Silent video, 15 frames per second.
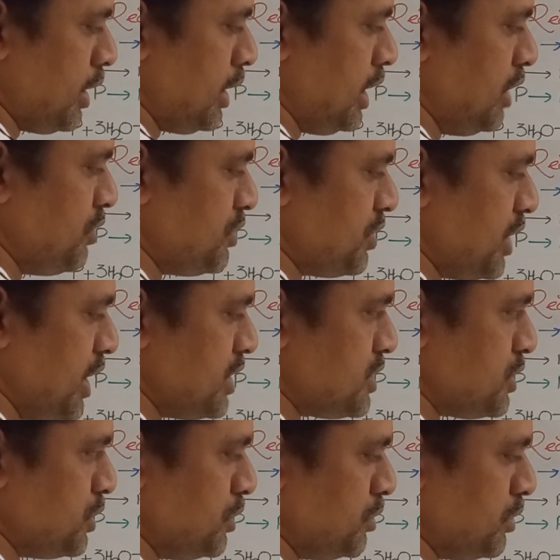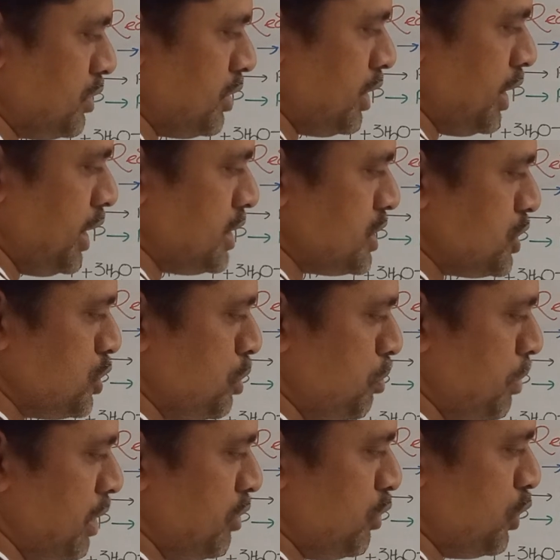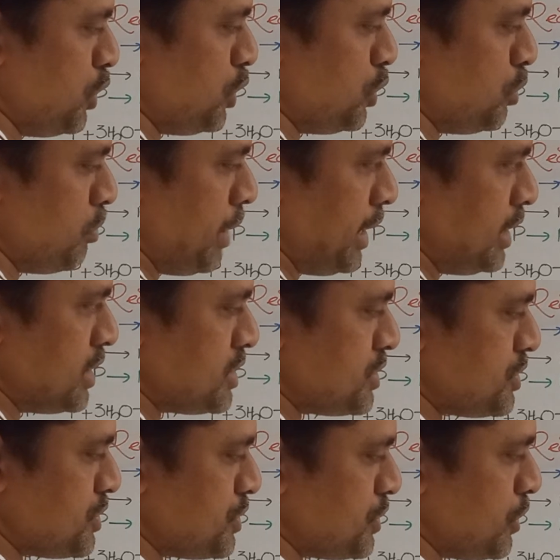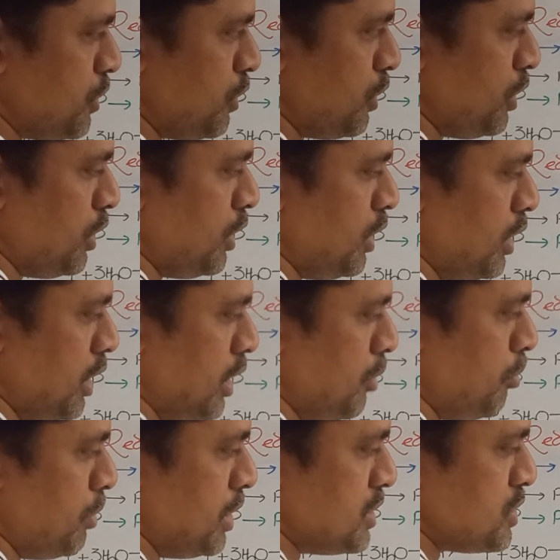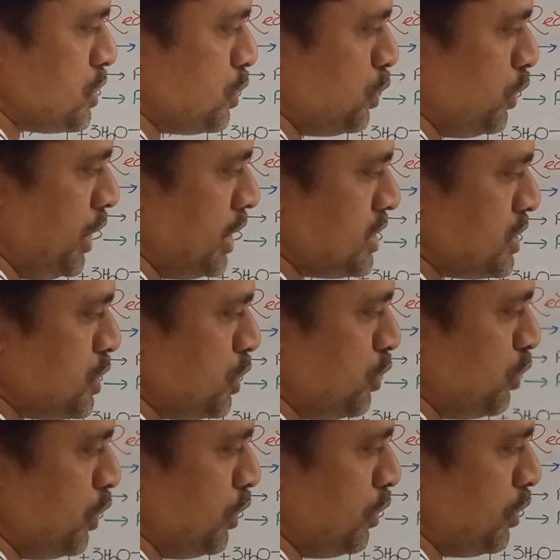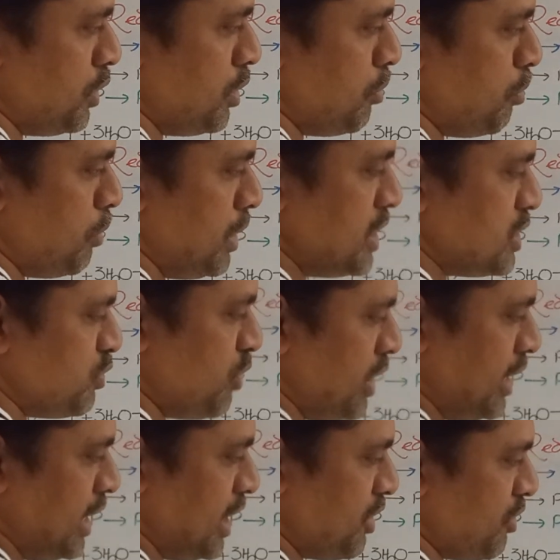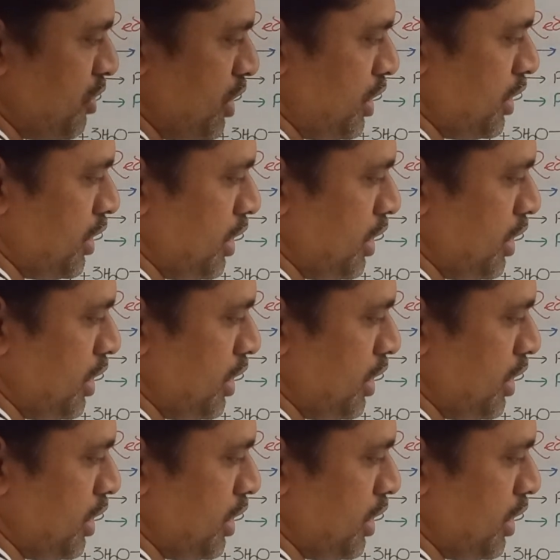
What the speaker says: gives rise to H2PO2 minus plus 2 H2O plus 1 electron.